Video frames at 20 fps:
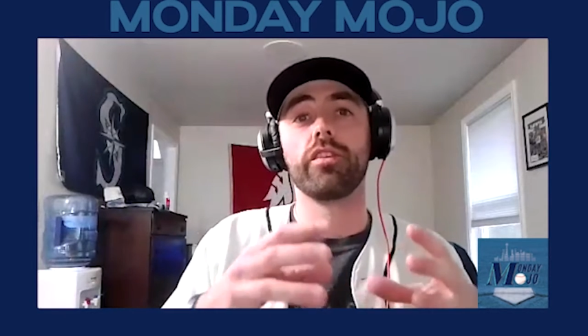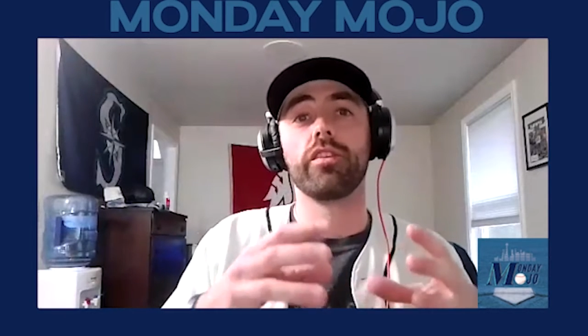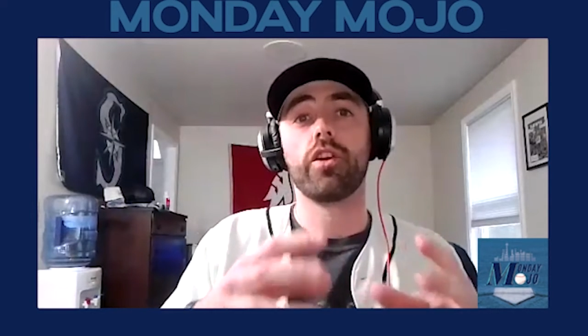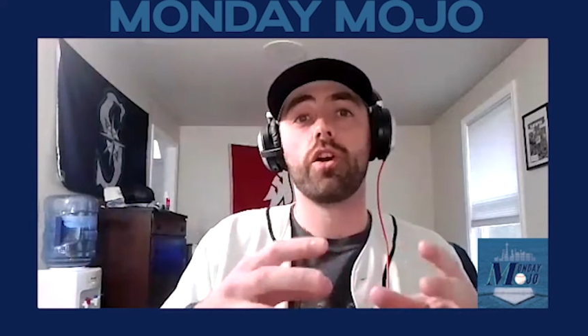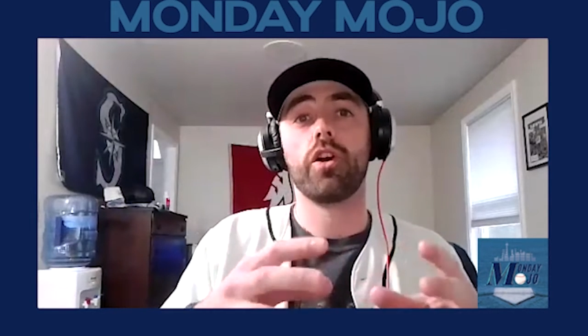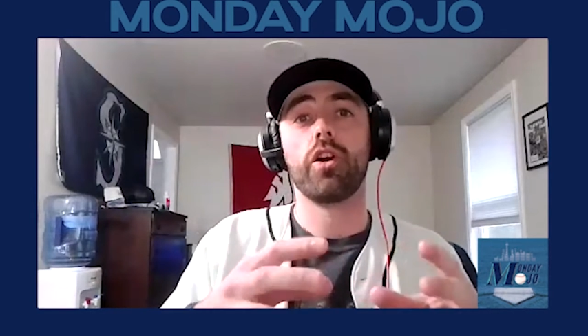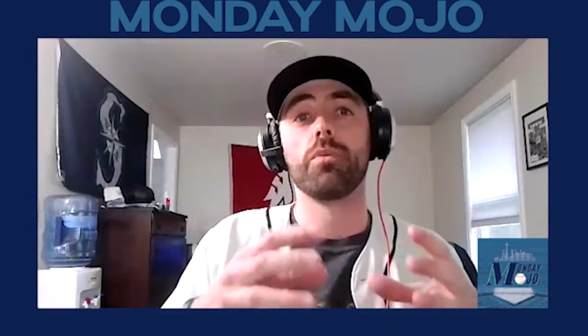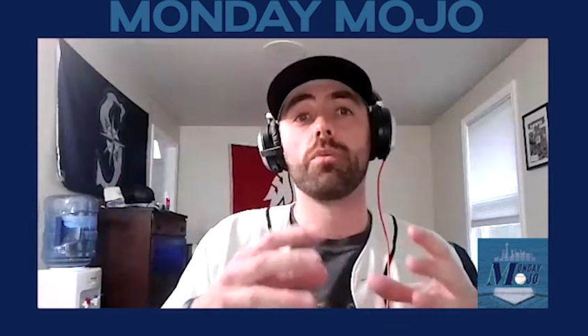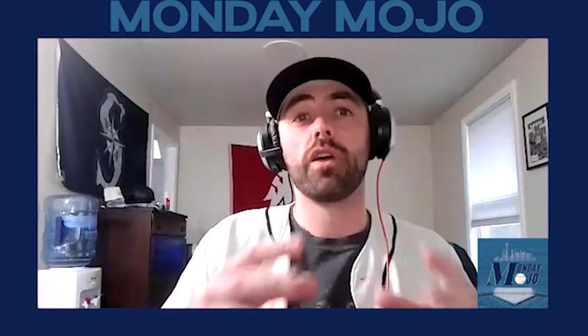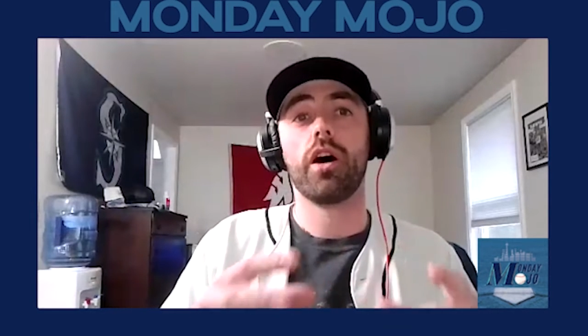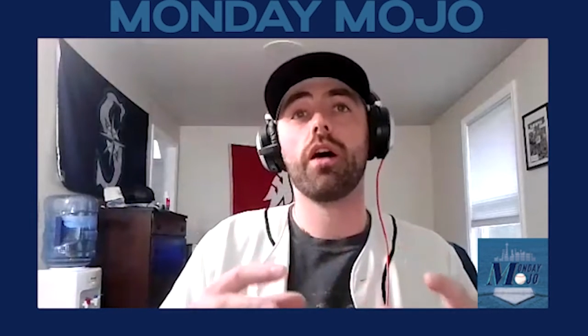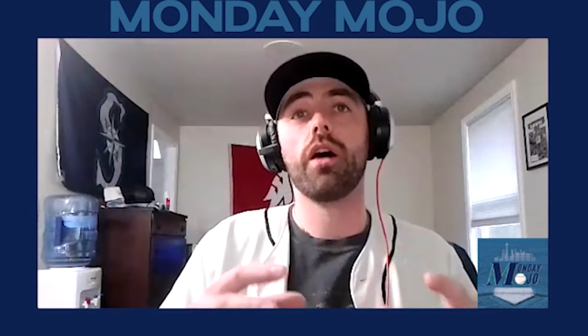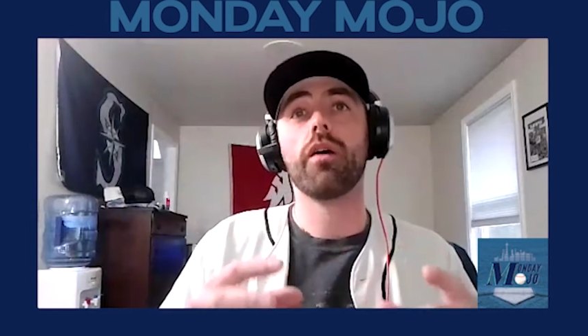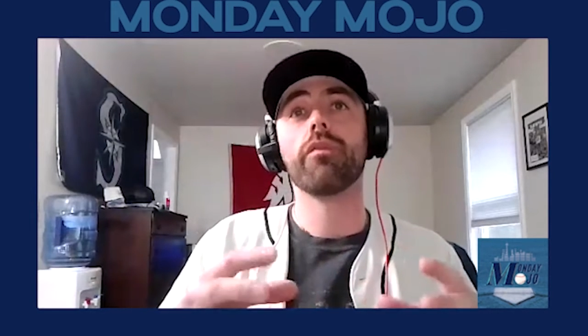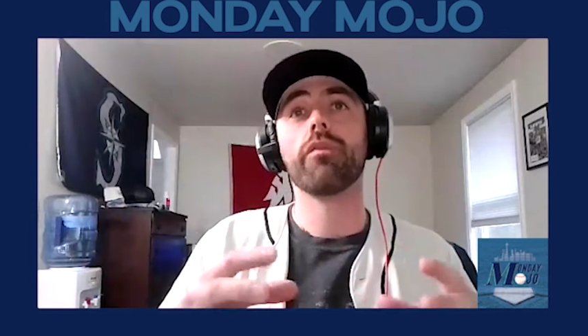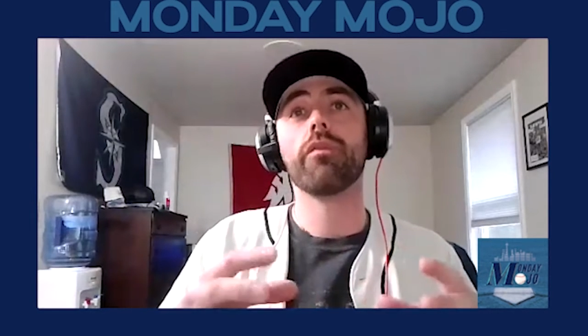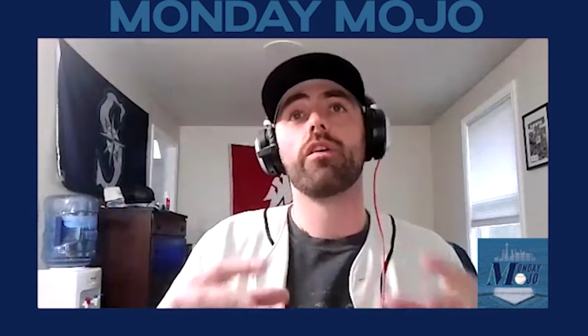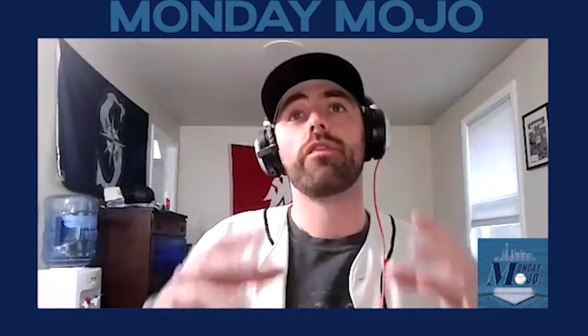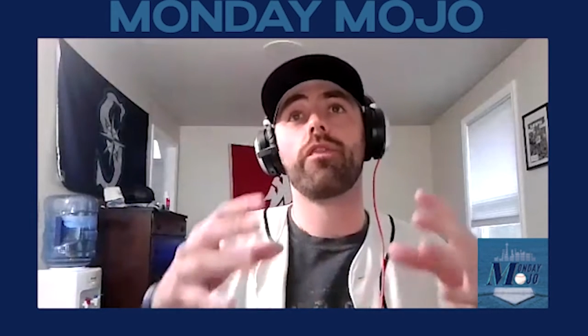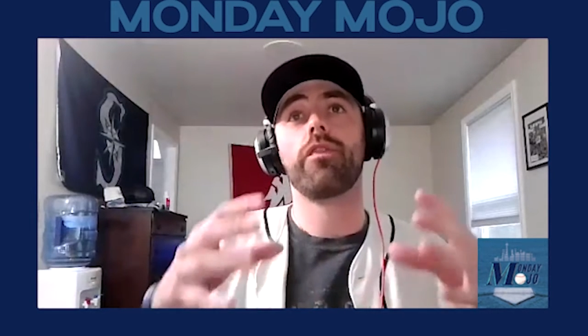in terms
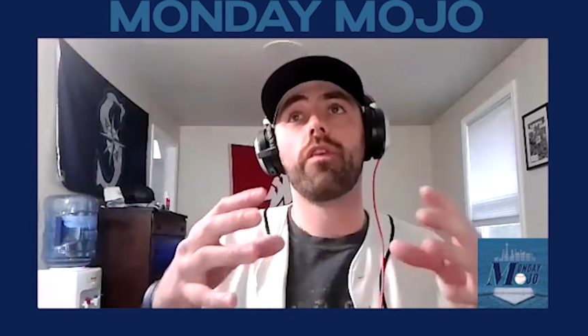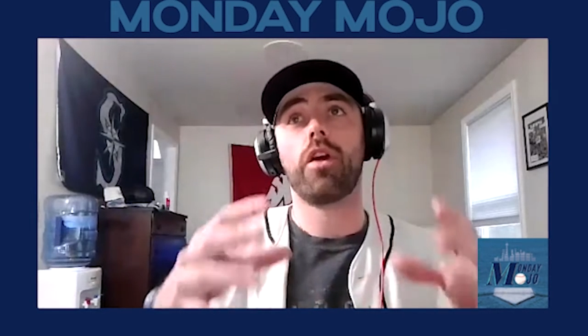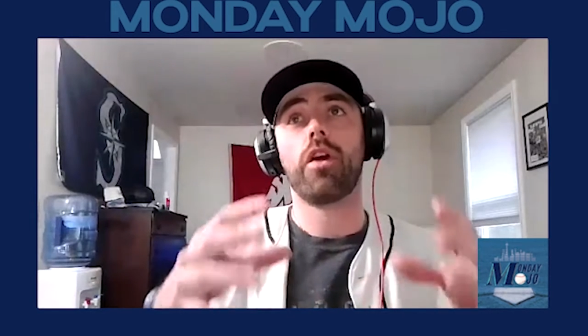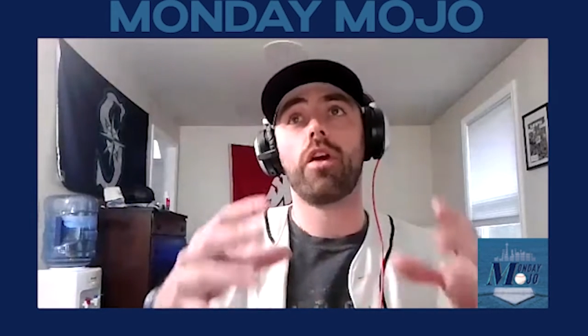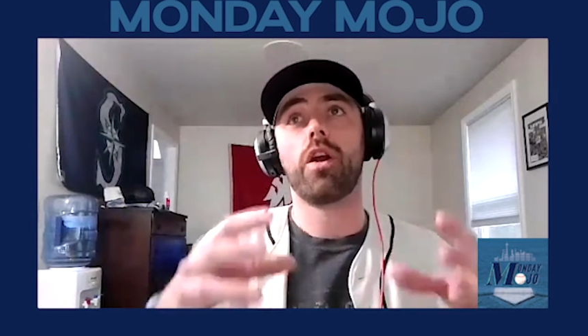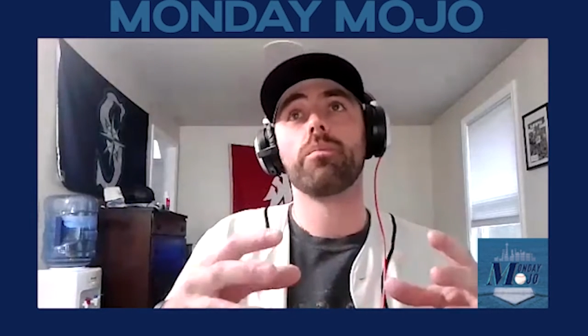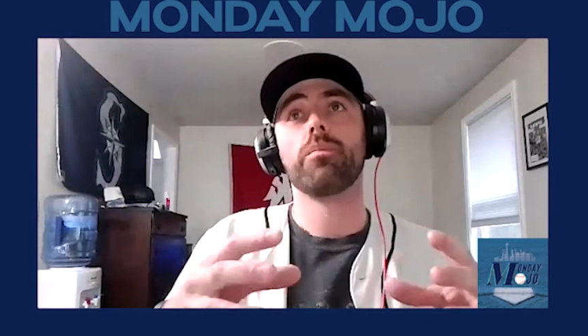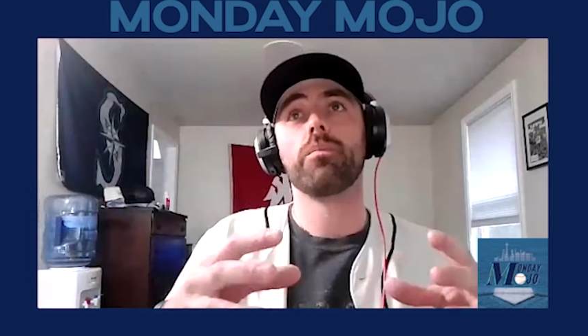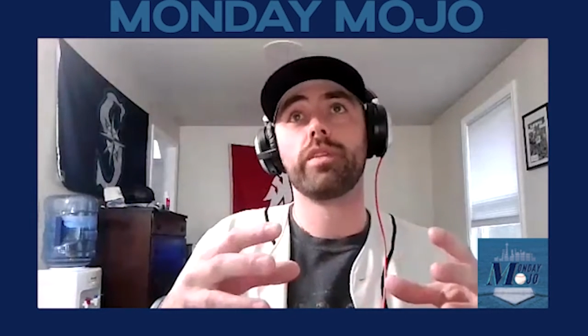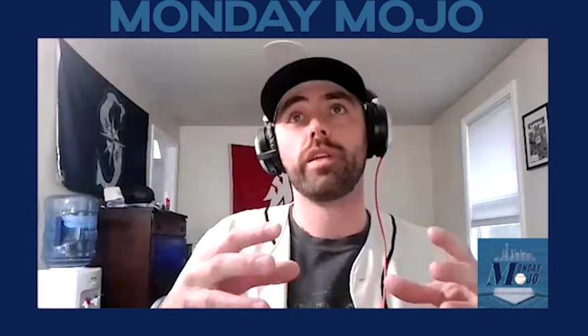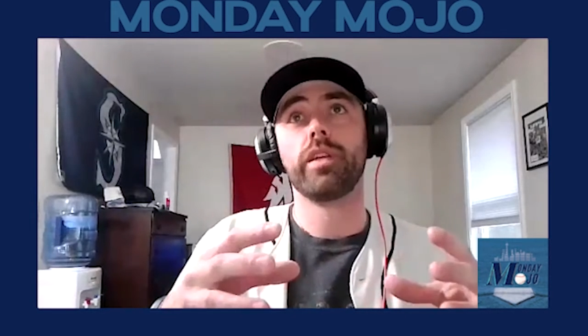of their farm